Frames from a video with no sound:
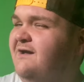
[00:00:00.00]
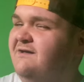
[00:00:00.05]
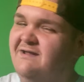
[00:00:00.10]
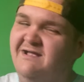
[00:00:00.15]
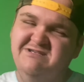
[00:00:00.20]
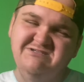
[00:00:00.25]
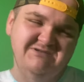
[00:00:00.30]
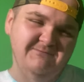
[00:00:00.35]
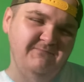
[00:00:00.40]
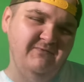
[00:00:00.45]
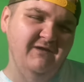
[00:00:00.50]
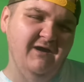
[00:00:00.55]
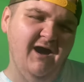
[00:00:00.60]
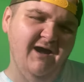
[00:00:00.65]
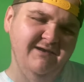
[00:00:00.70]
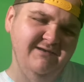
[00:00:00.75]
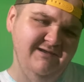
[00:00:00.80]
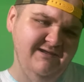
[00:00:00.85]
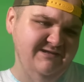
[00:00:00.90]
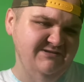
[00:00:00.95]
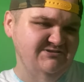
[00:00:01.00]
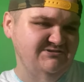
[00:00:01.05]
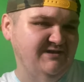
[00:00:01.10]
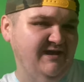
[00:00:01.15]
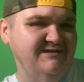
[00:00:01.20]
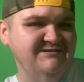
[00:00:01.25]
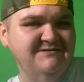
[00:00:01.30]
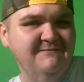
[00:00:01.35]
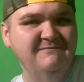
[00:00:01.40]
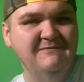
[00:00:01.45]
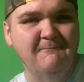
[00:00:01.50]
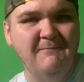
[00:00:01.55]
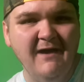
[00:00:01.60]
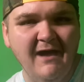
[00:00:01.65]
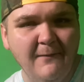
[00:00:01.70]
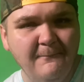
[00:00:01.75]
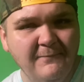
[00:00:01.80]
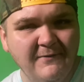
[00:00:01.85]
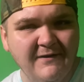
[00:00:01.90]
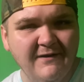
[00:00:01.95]
I diced up the onions, diced up the
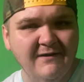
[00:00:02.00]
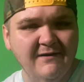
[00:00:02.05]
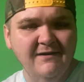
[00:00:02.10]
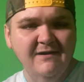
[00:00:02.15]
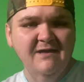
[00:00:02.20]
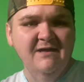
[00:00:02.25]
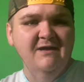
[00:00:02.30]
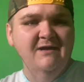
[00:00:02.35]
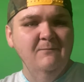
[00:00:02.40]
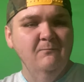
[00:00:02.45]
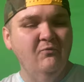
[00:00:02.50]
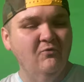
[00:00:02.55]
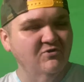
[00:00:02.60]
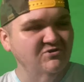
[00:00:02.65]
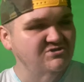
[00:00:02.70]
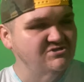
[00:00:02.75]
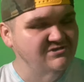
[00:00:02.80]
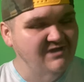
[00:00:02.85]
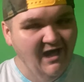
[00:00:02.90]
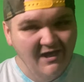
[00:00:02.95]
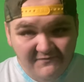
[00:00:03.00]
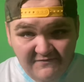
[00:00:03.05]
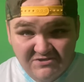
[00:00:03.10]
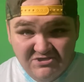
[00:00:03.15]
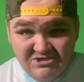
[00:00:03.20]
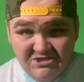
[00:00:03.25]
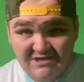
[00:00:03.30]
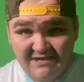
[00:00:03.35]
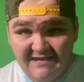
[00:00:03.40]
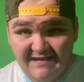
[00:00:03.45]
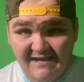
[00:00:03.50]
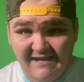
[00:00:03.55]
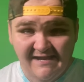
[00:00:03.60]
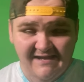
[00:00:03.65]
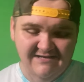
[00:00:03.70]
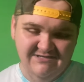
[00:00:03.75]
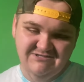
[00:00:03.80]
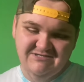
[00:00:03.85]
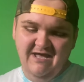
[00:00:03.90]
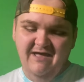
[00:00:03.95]
pepper, portioned out the
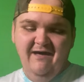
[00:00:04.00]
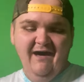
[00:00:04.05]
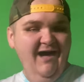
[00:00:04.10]
cheese.